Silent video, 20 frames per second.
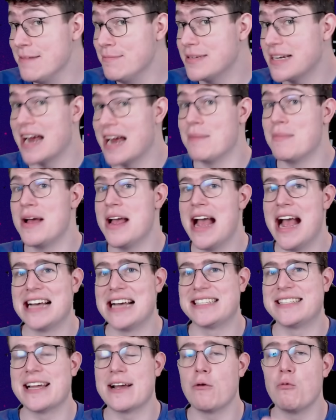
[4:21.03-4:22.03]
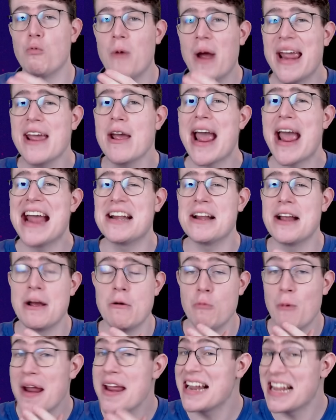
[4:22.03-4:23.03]
time has like way
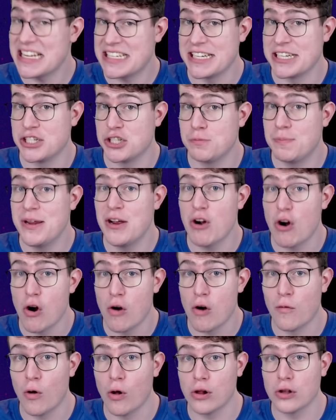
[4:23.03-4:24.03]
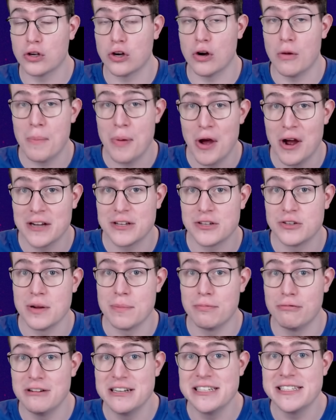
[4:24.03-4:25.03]
less HP overall compared to the
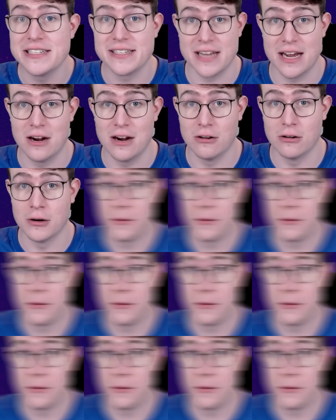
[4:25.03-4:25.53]
Princess Tower.